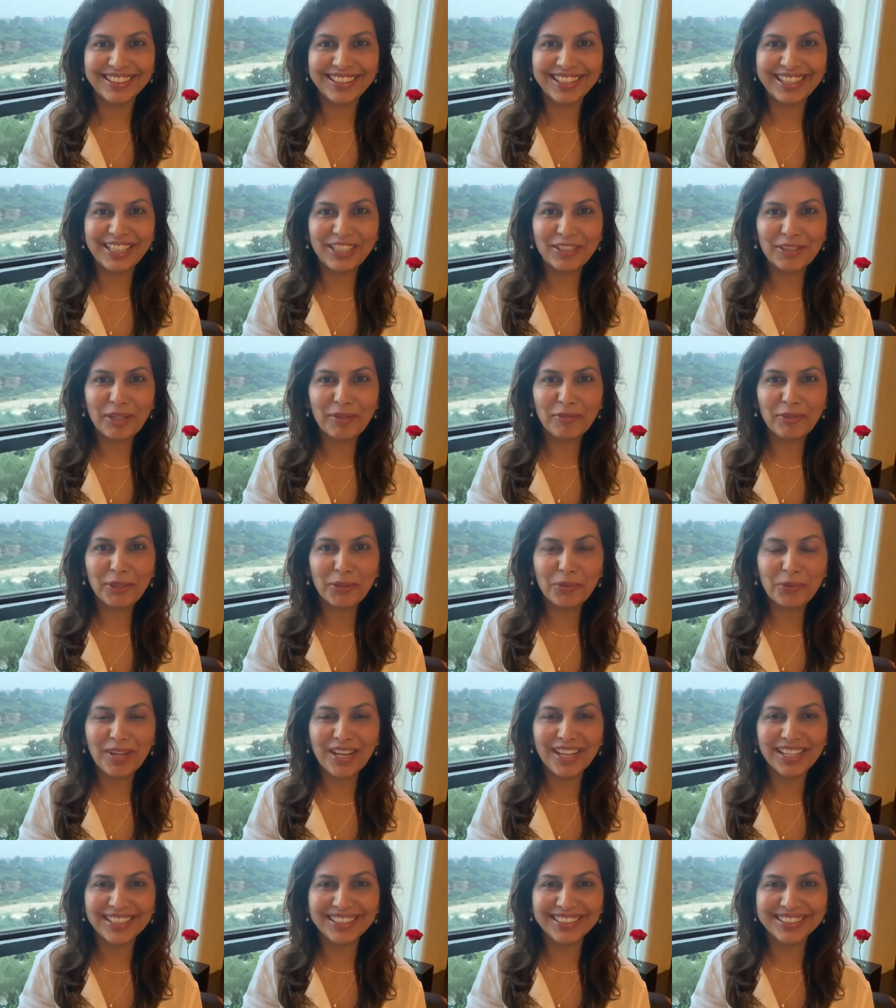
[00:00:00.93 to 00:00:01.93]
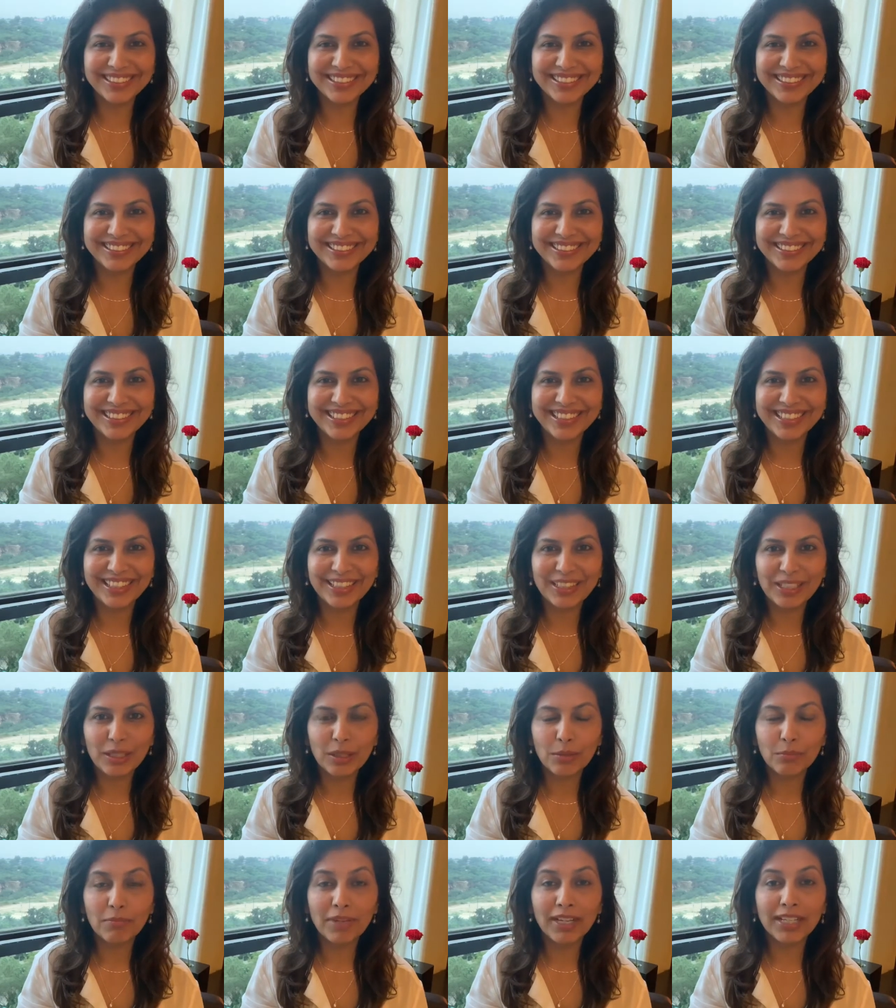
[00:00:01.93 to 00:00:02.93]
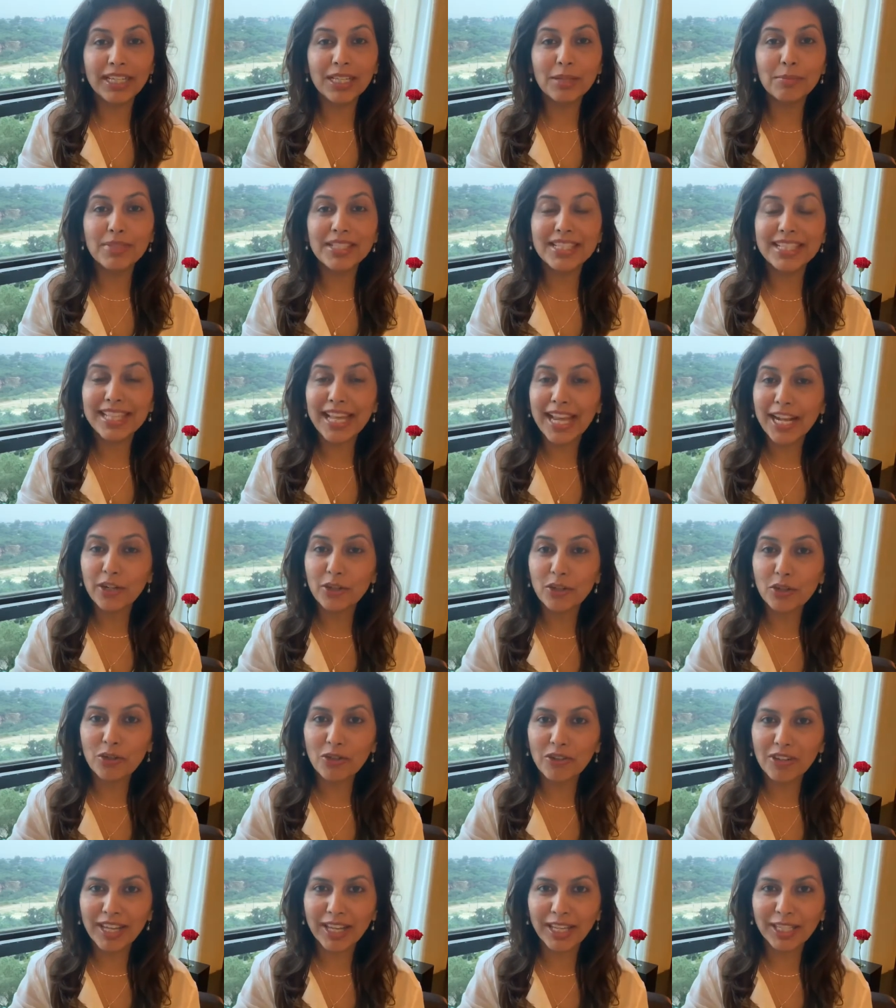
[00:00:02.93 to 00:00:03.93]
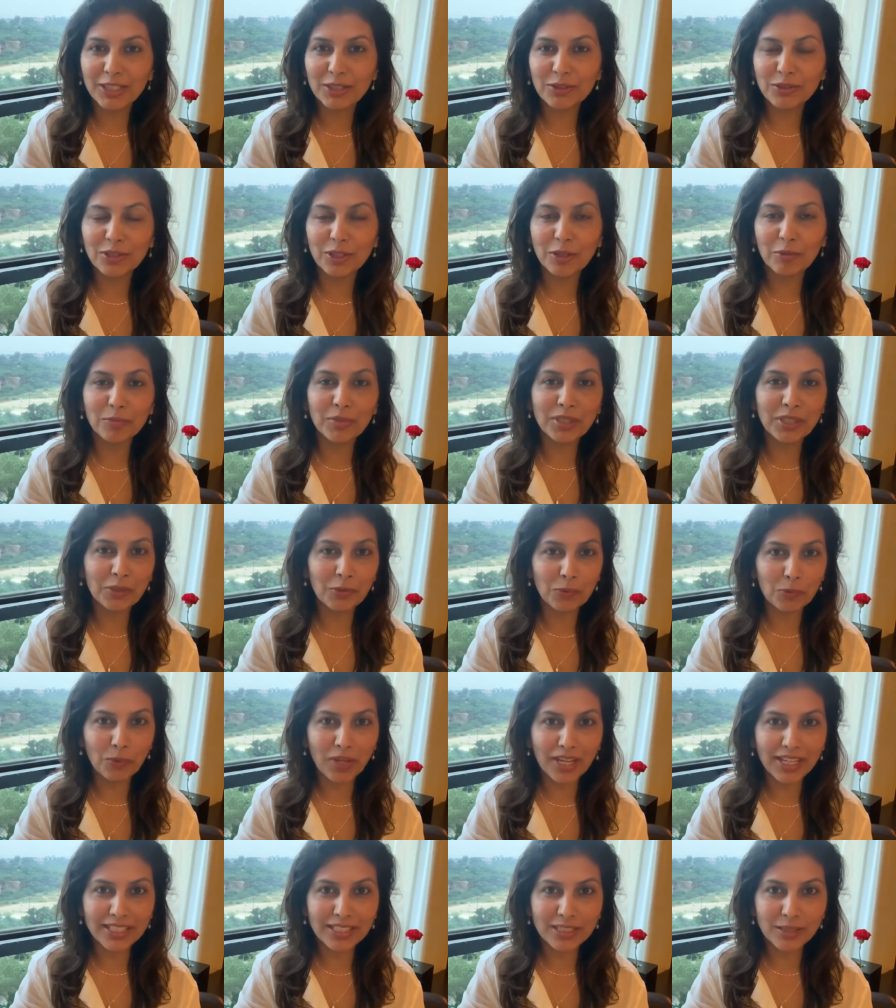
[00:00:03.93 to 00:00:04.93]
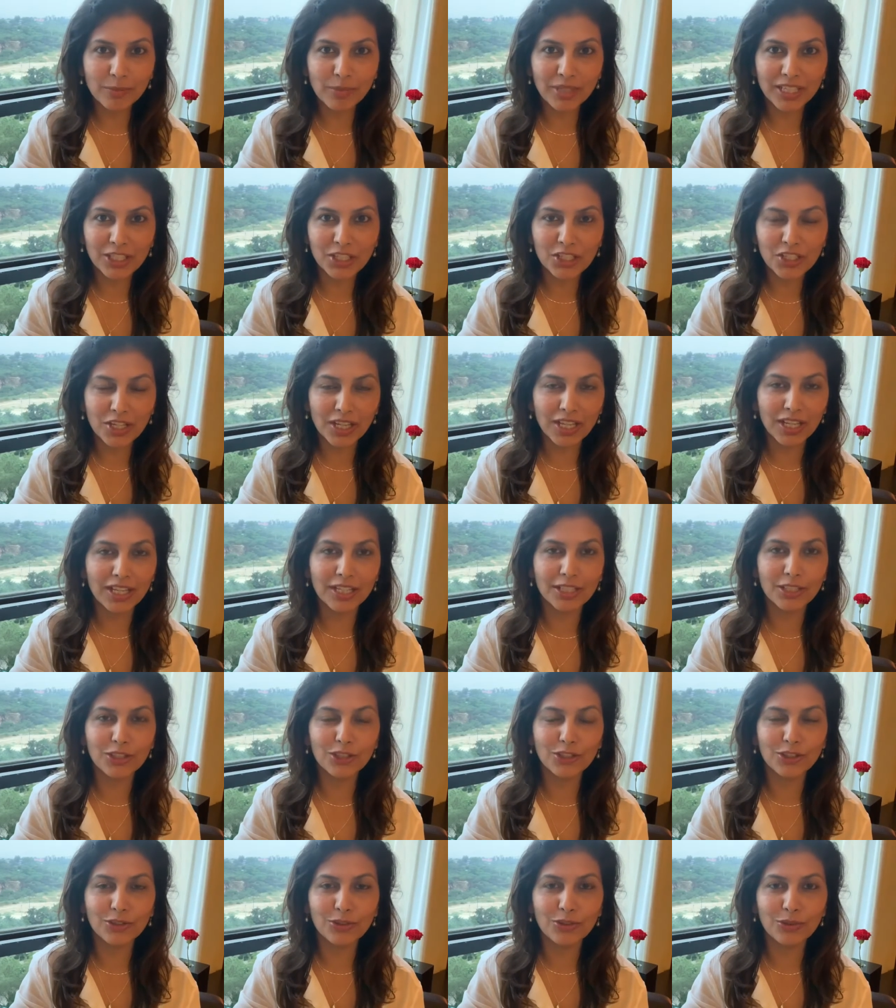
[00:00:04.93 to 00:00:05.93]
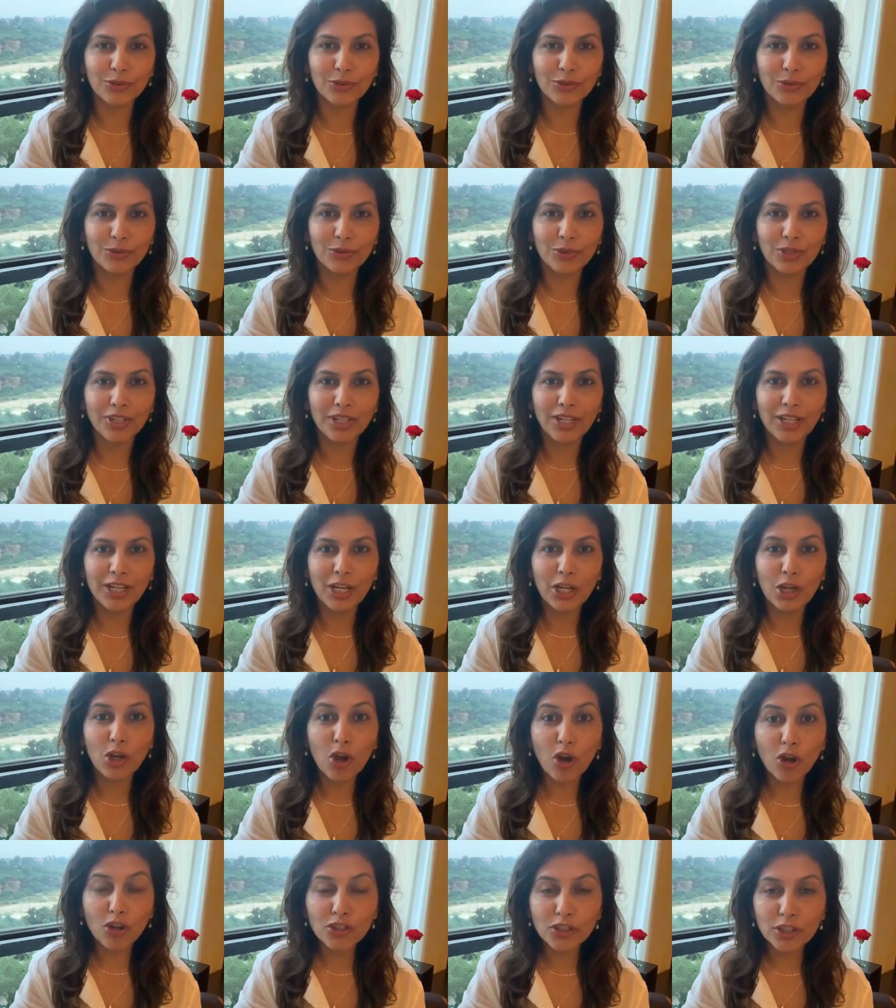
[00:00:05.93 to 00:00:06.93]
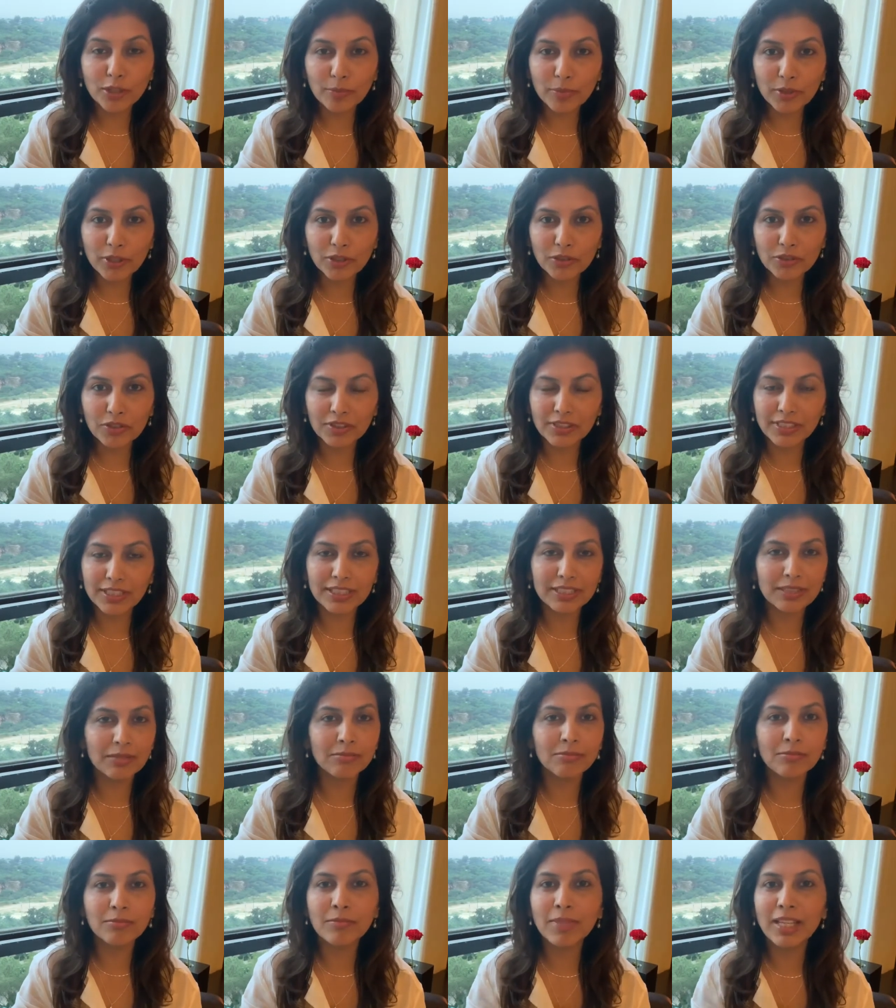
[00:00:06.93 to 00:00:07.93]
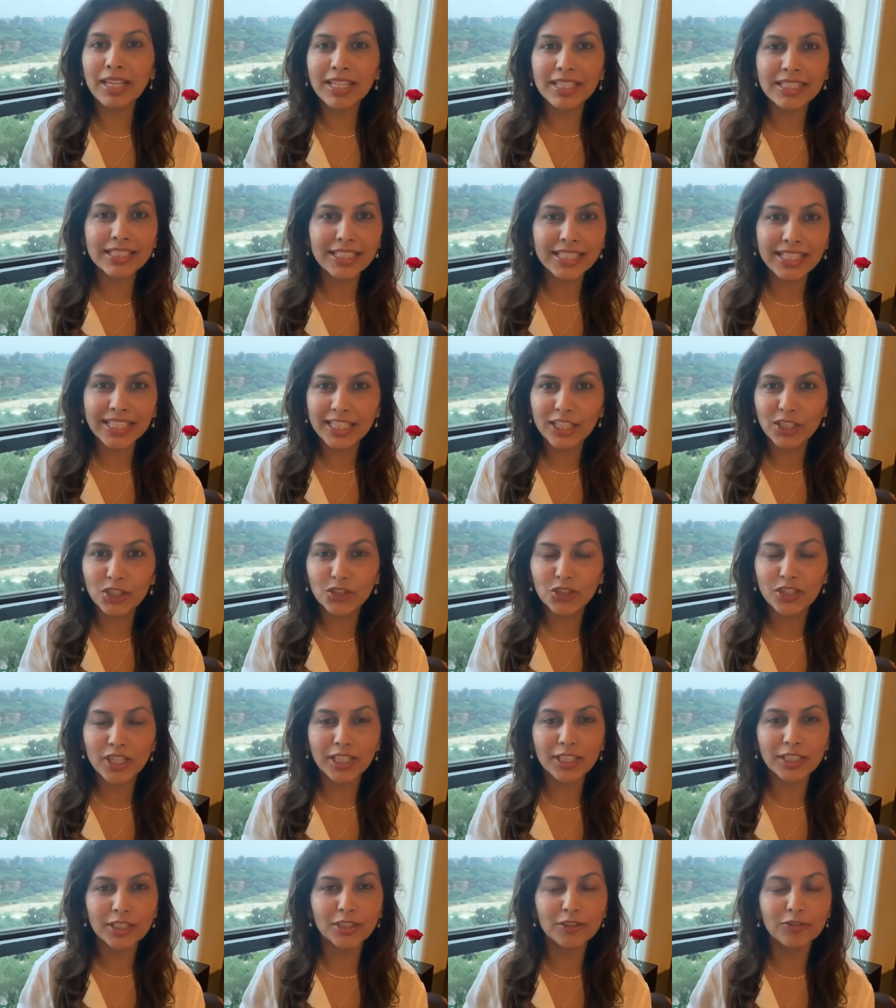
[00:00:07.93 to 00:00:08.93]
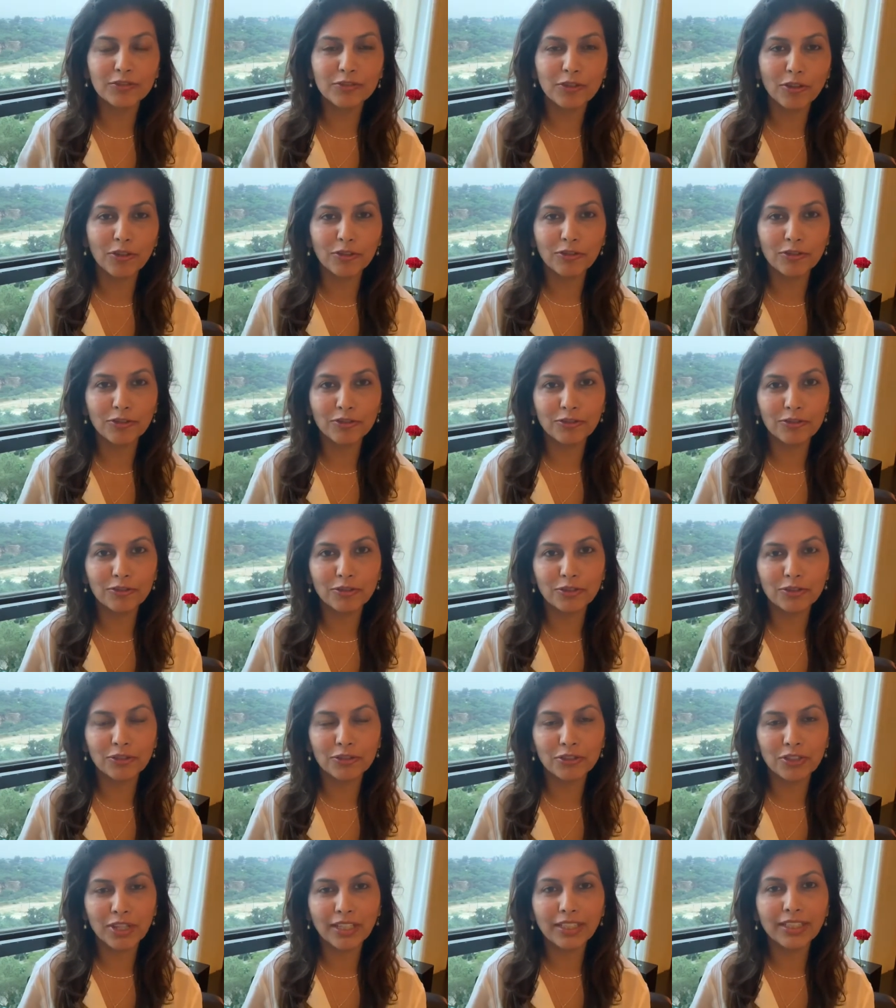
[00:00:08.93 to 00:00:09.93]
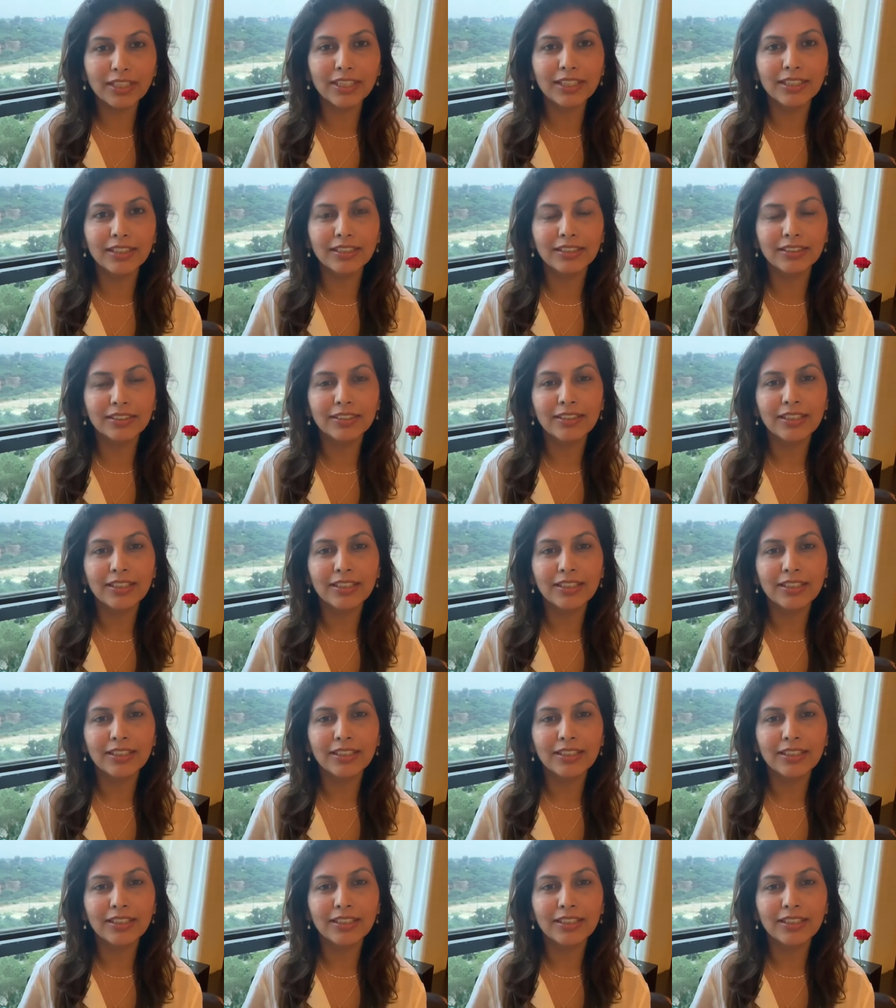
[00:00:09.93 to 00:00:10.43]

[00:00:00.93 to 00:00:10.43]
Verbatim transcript: Hello everyone. My name is Sandra Colhando and I've been invited by Jaya to contribute in this amazing initiative of running